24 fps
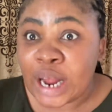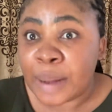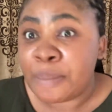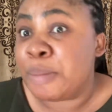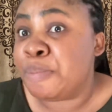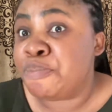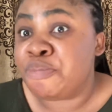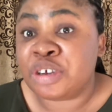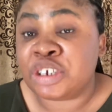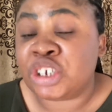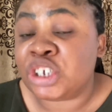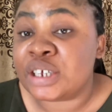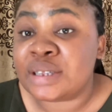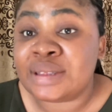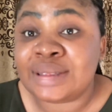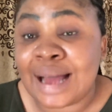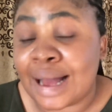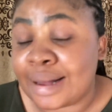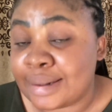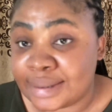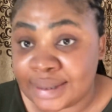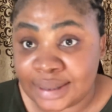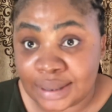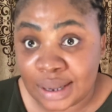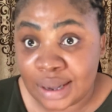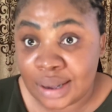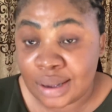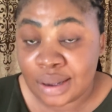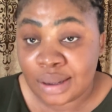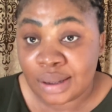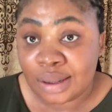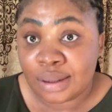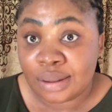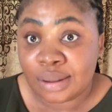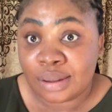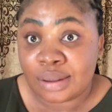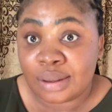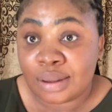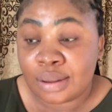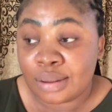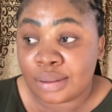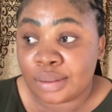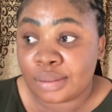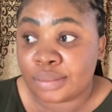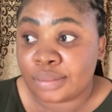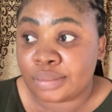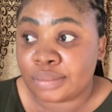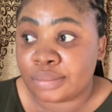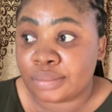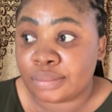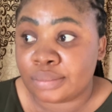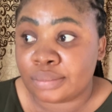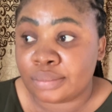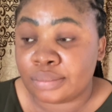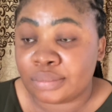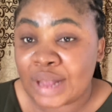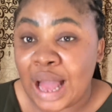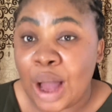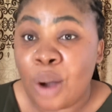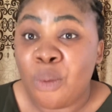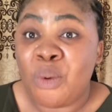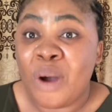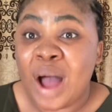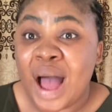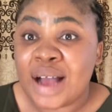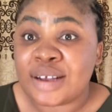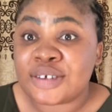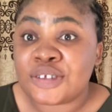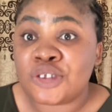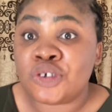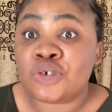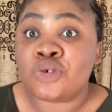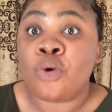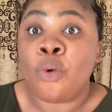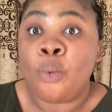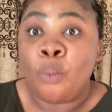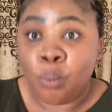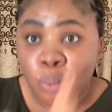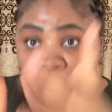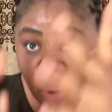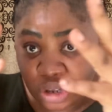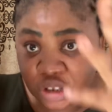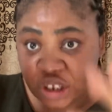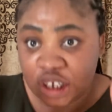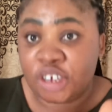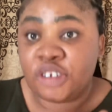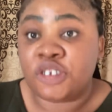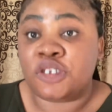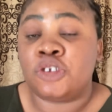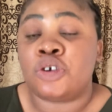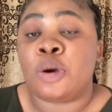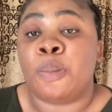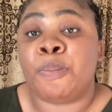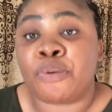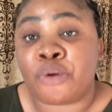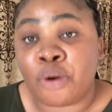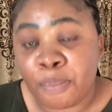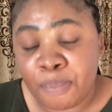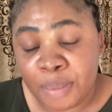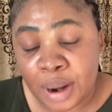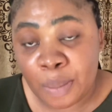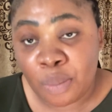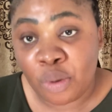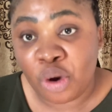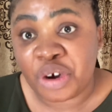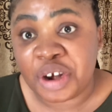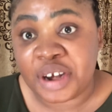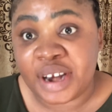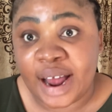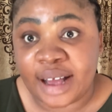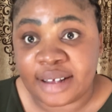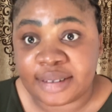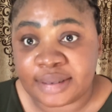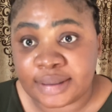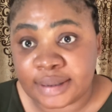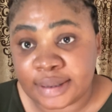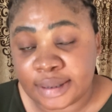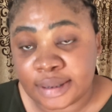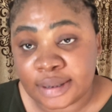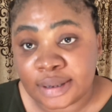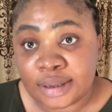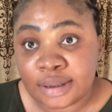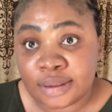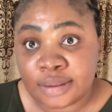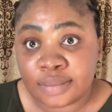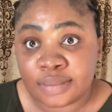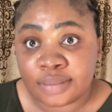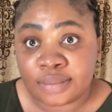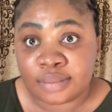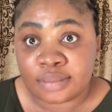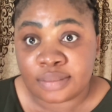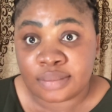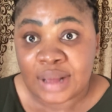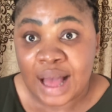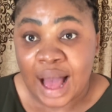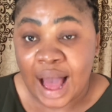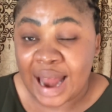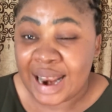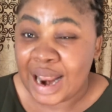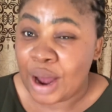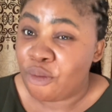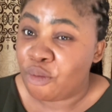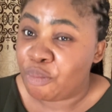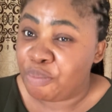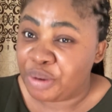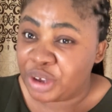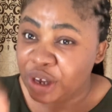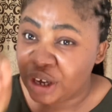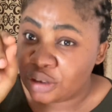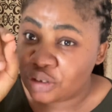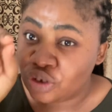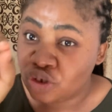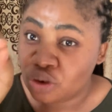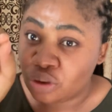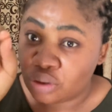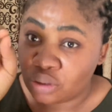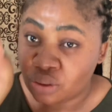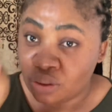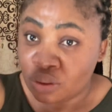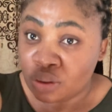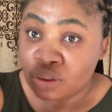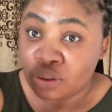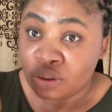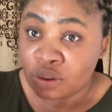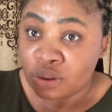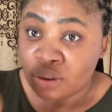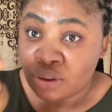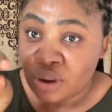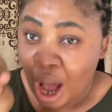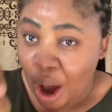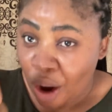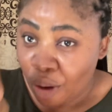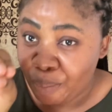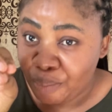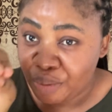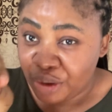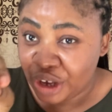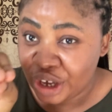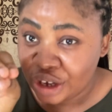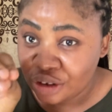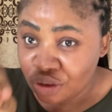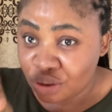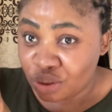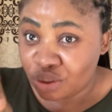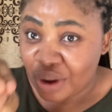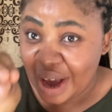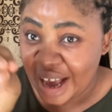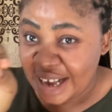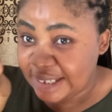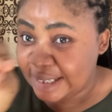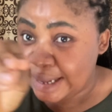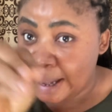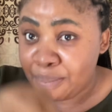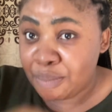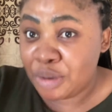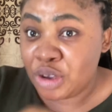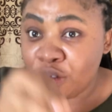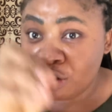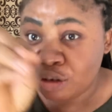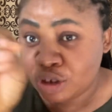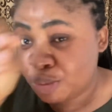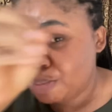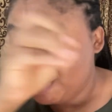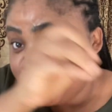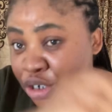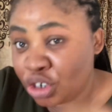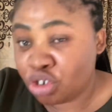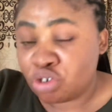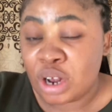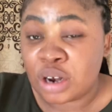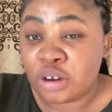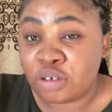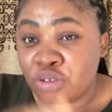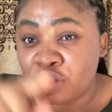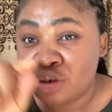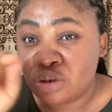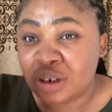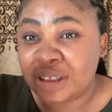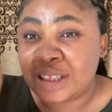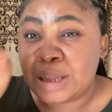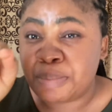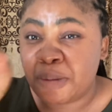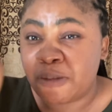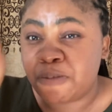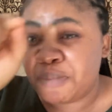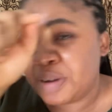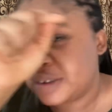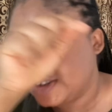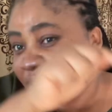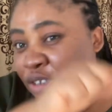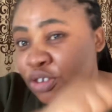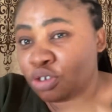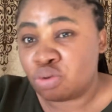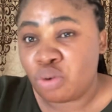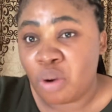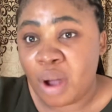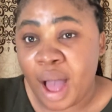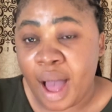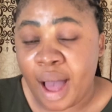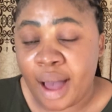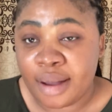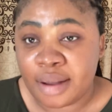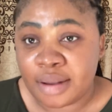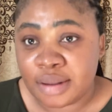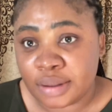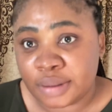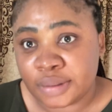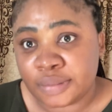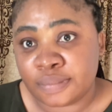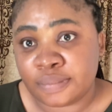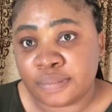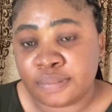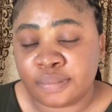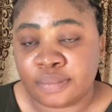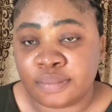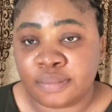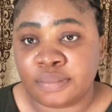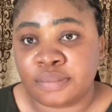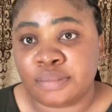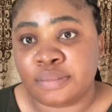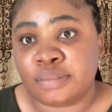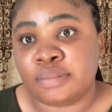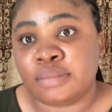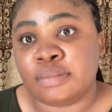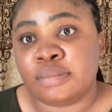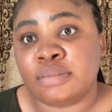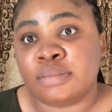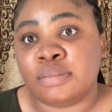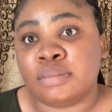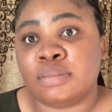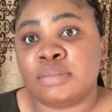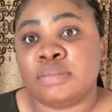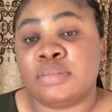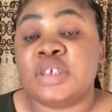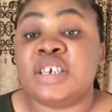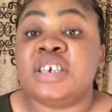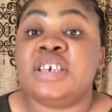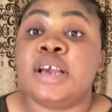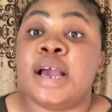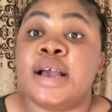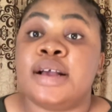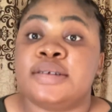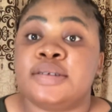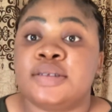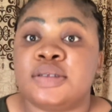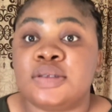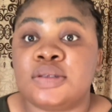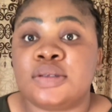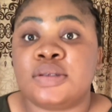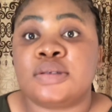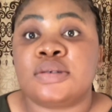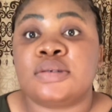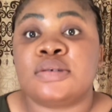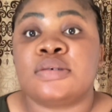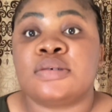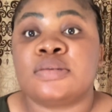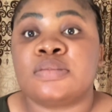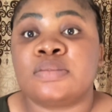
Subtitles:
I be preaching that? I will ask you, what is your problem on that? And I will begin to examine you spiritually to know the type of person you are. Yes.